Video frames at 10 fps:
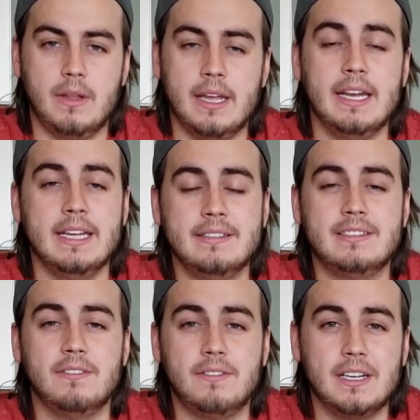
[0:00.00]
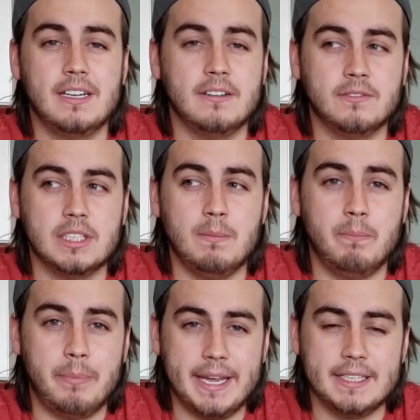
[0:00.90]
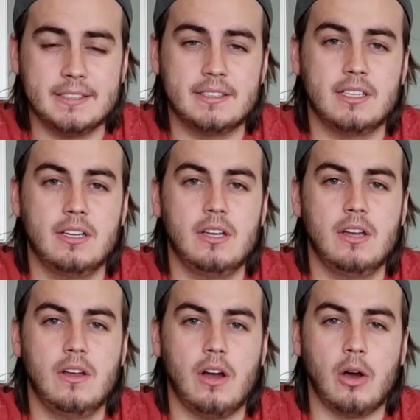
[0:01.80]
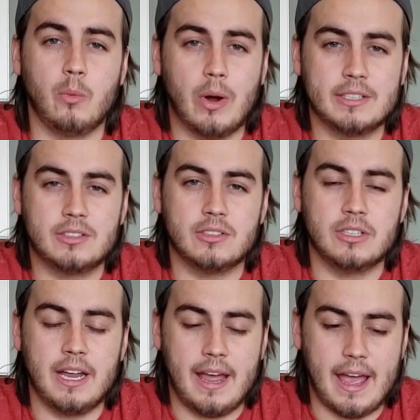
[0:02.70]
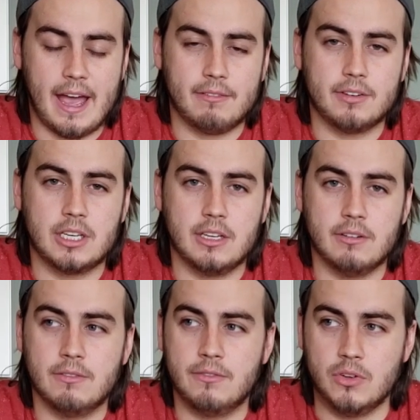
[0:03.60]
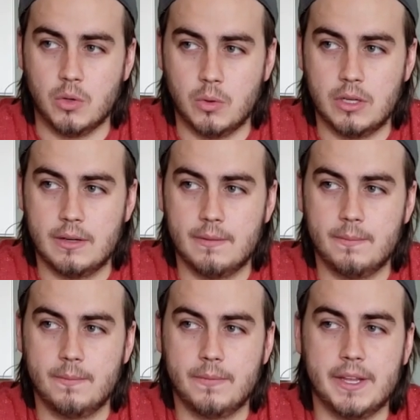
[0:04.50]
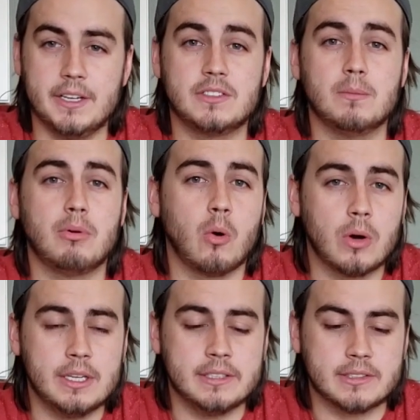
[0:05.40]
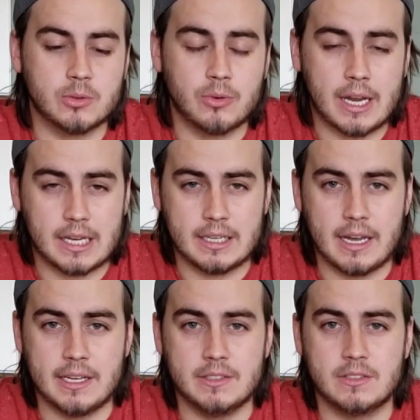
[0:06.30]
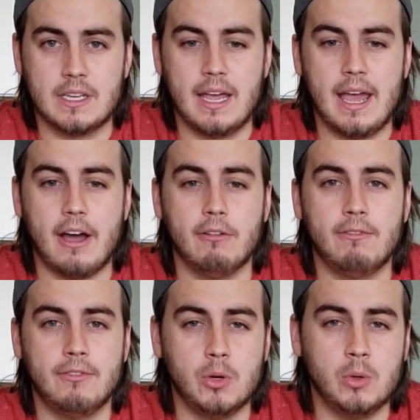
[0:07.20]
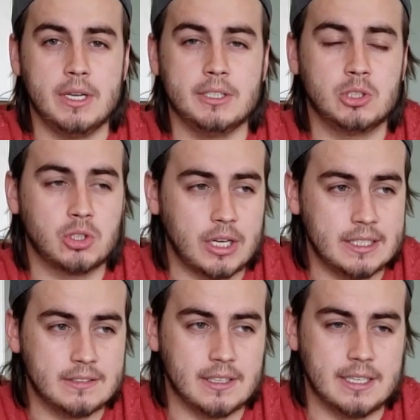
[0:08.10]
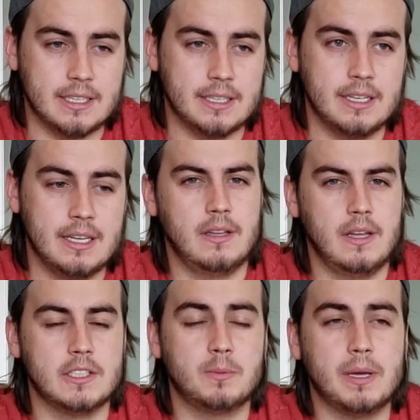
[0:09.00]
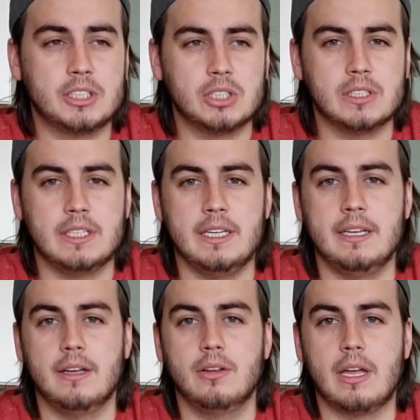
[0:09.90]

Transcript: is definitively based on Western African food. And it's important to recognize how food is translated, especially